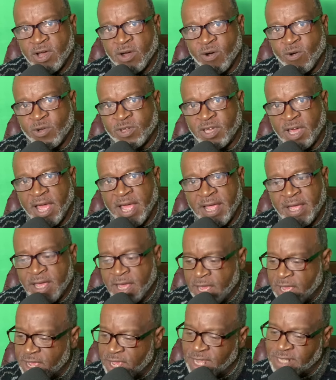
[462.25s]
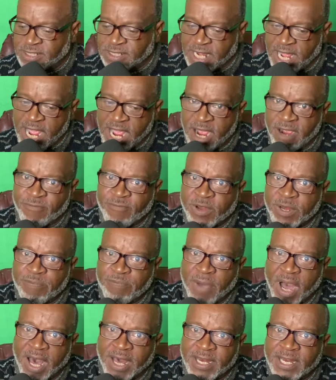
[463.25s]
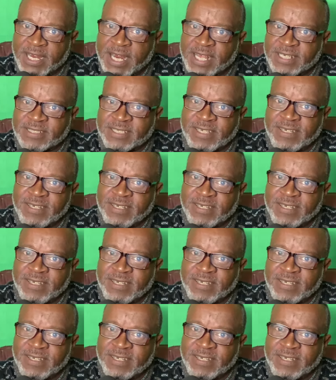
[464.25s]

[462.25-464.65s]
okay, is everybody that's